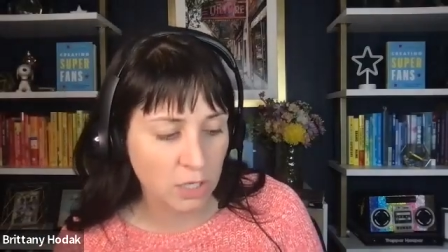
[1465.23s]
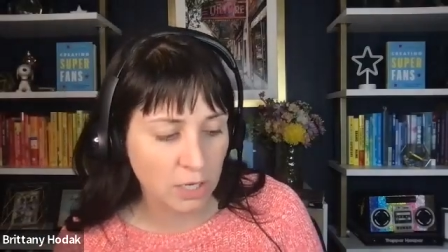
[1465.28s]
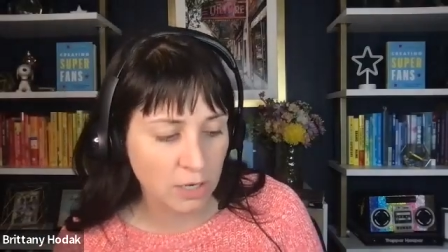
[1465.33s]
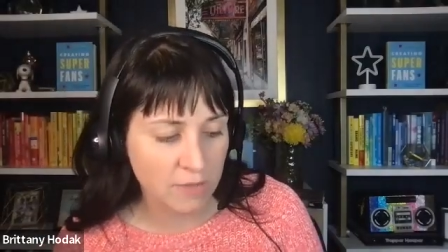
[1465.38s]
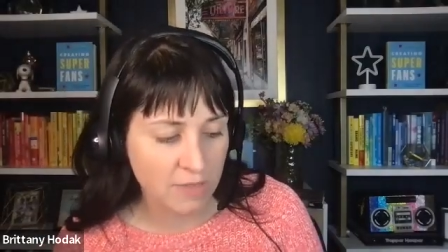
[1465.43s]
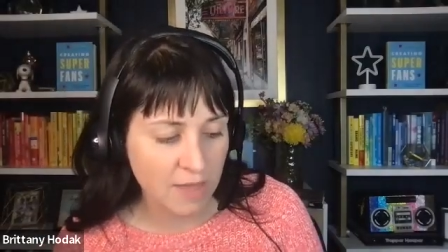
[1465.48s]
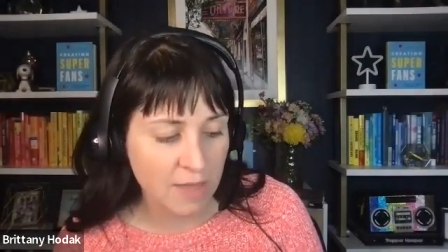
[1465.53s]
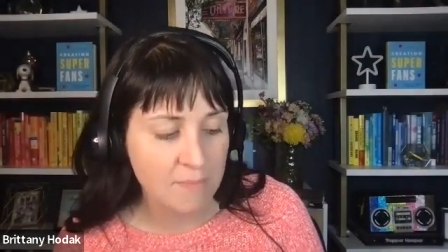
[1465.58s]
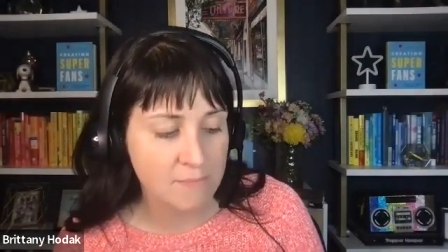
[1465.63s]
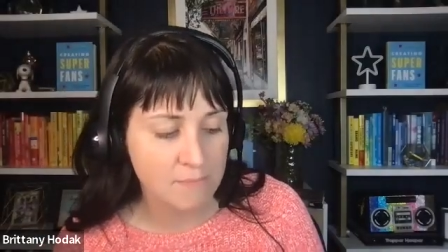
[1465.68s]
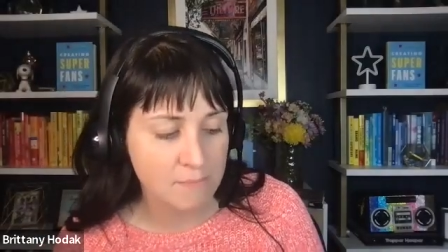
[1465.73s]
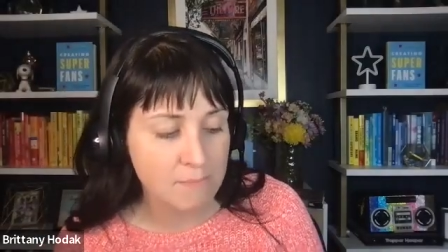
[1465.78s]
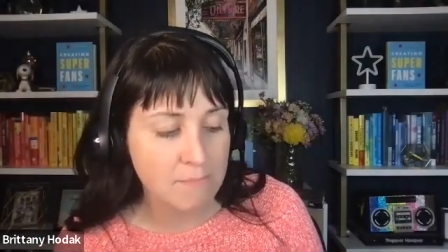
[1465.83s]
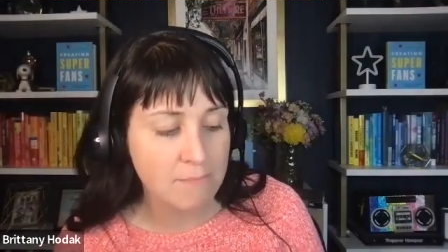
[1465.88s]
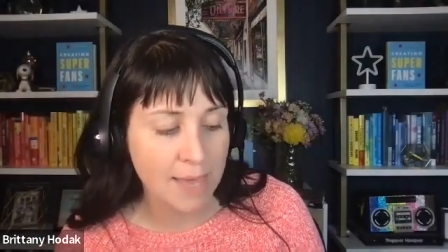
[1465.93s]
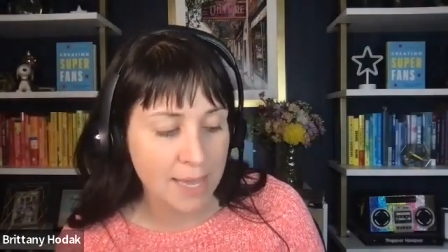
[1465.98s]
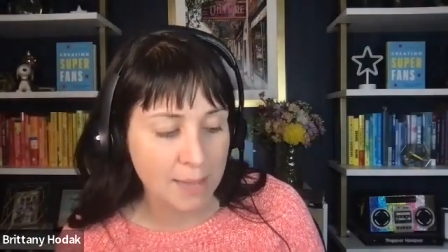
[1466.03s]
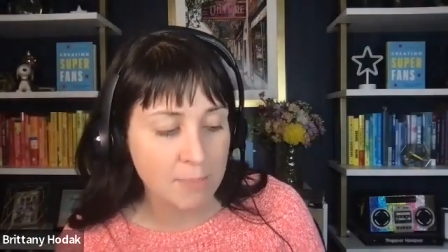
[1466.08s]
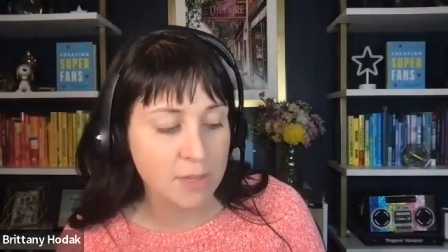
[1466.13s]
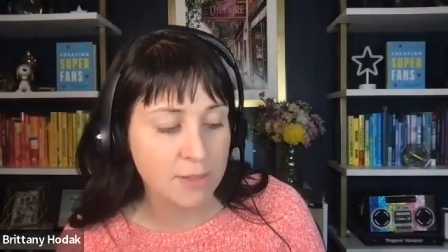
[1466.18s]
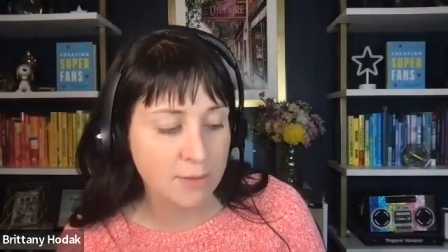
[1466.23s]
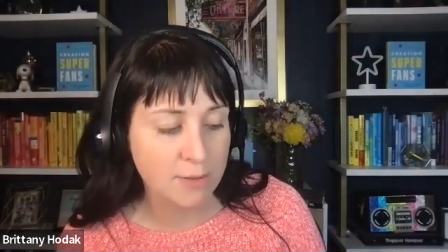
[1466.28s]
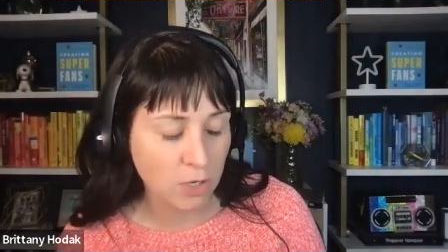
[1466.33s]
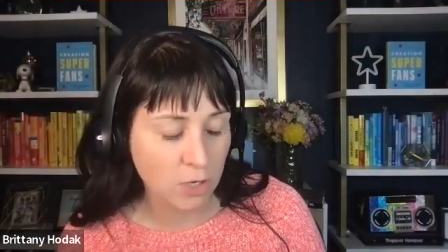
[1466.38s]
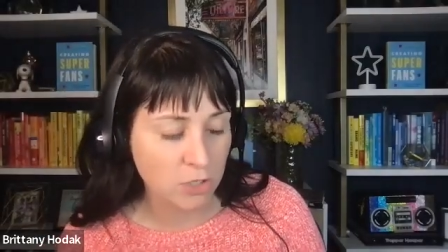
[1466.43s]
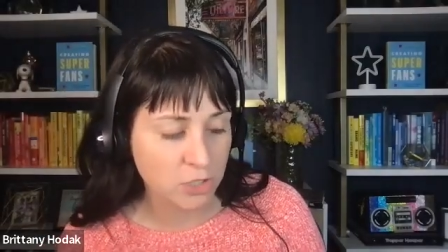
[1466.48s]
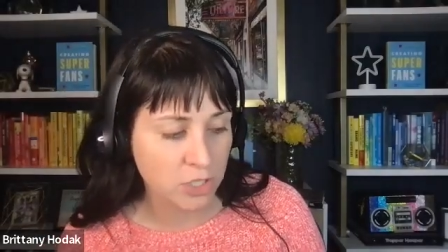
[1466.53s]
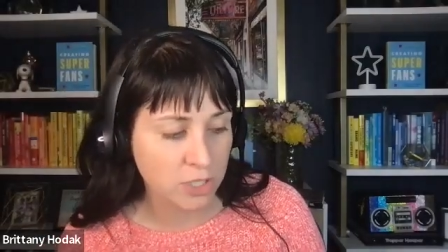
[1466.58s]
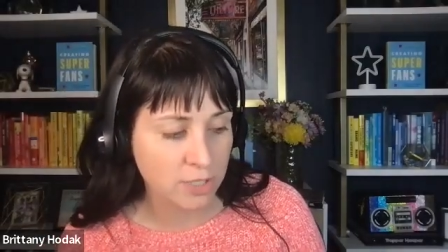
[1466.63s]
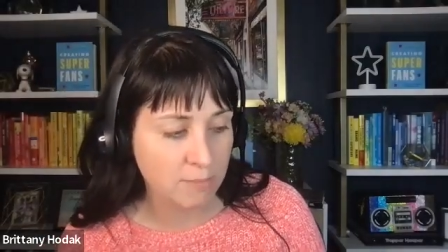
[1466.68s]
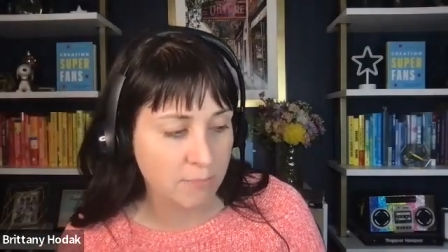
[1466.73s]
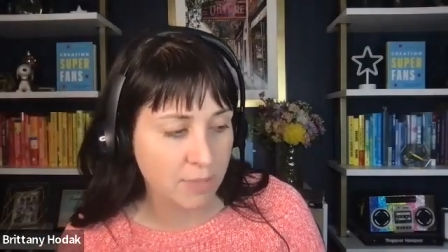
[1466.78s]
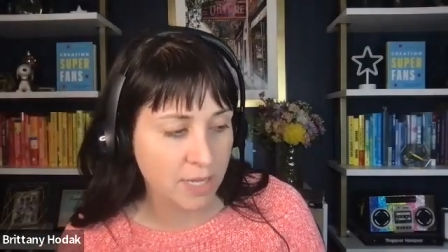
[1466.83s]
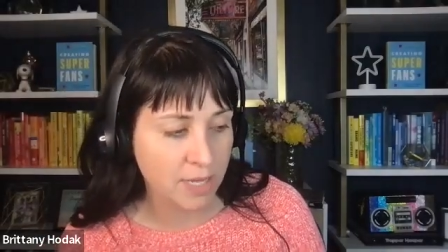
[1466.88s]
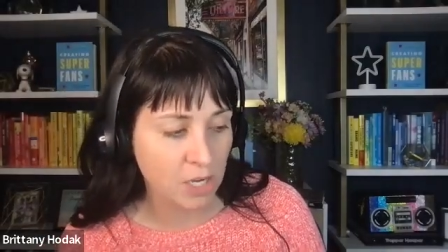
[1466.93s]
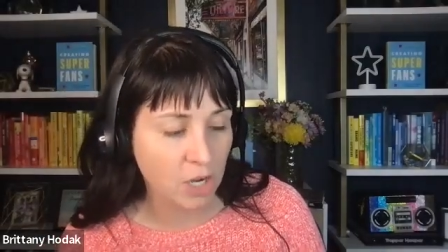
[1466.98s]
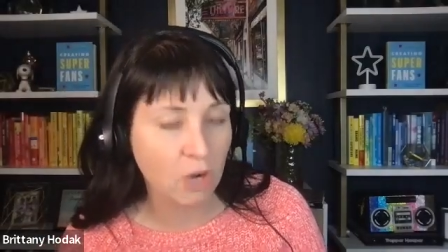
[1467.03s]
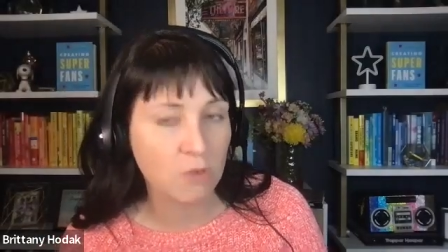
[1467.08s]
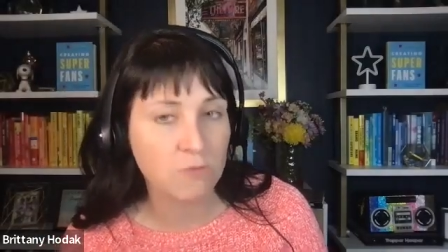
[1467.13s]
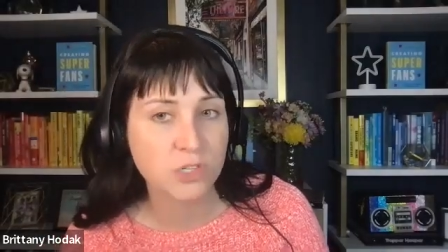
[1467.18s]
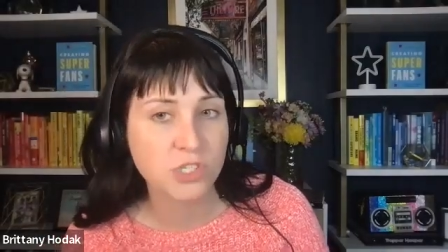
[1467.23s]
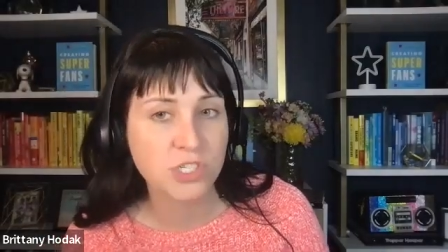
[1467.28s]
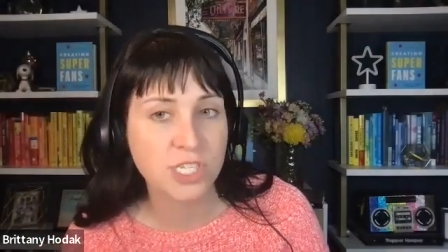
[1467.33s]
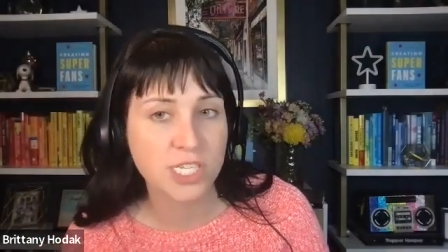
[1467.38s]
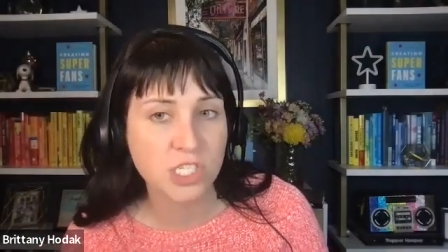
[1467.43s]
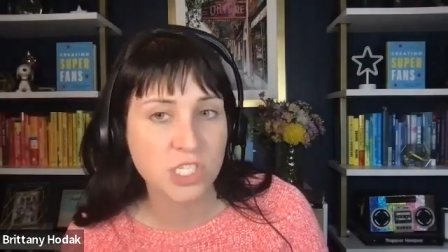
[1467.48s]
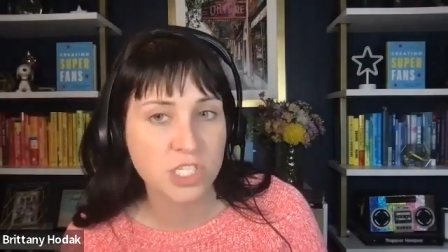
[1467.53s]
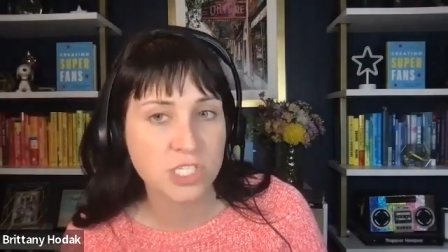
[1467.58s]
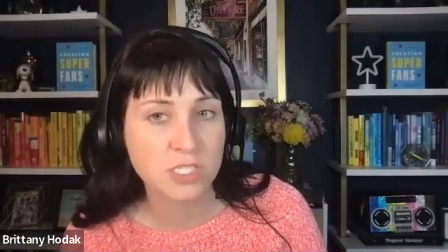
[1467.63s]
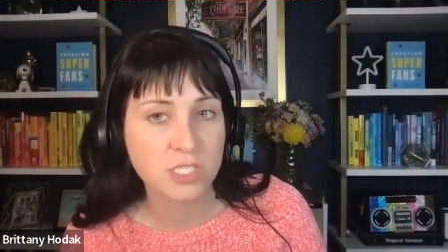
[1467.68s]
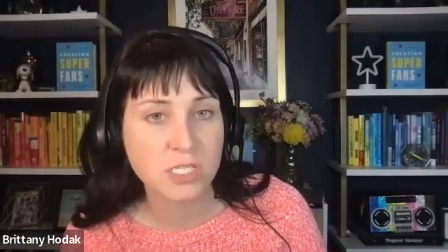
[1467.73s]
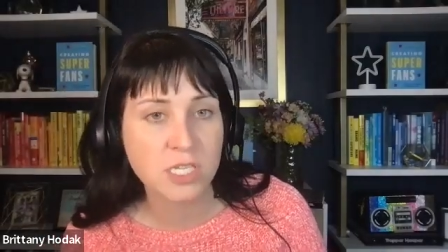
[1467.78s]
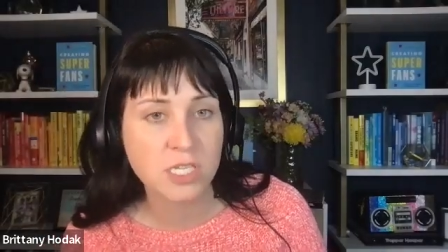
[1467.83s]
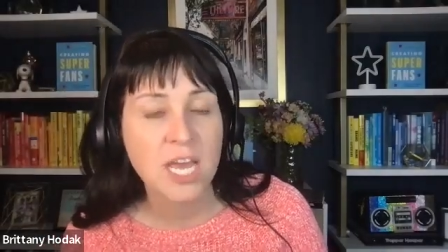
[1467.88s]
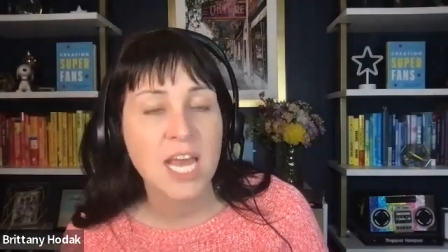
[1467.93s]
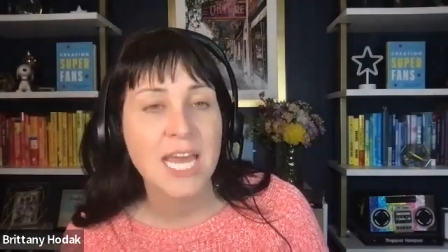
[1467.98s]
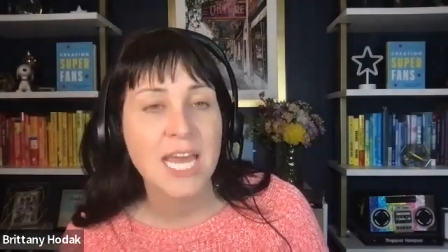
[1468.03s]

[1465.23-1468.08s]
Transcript: or that may be the wrong term, but conversations.